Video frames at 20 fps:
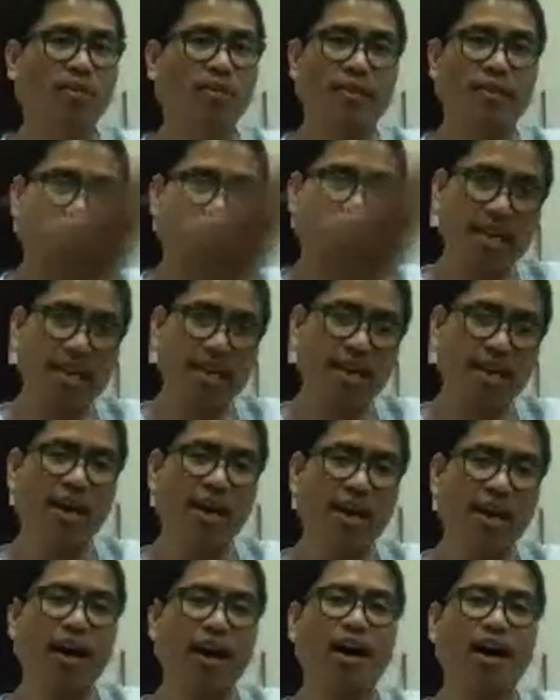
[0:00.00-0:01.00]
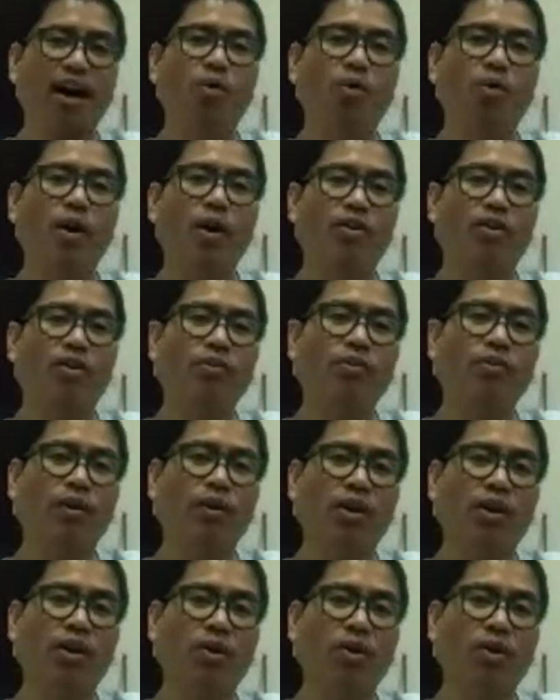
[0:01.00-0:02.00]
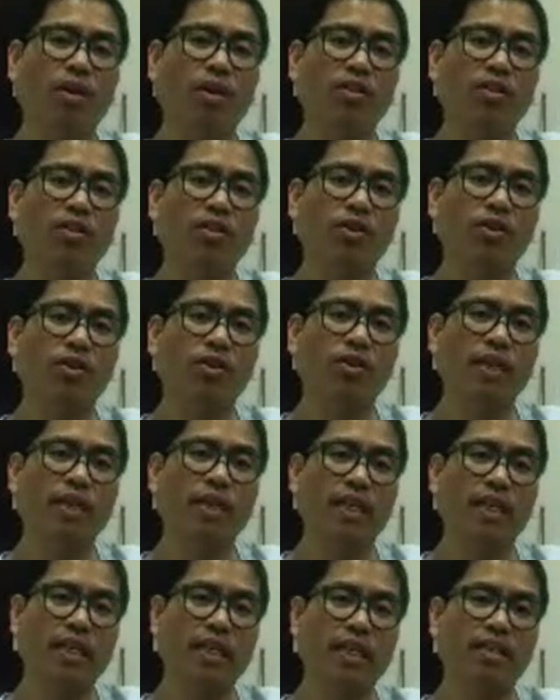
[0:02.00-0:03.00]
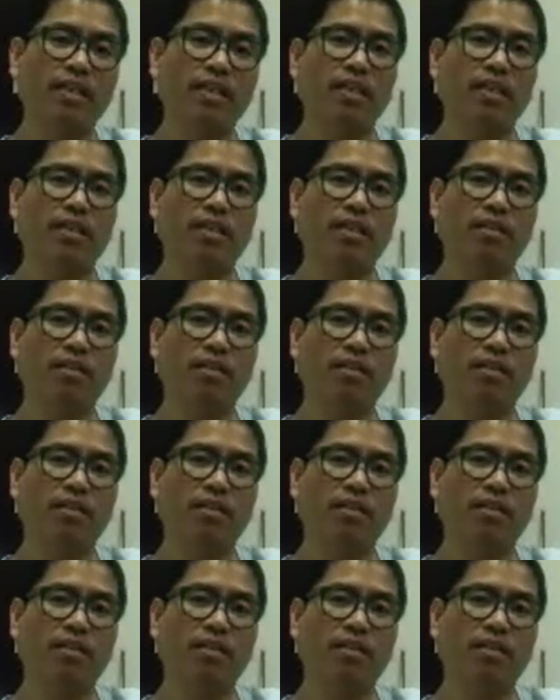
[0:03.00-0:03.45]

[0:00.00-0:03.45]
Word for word: See how wonderful the cholesterol is,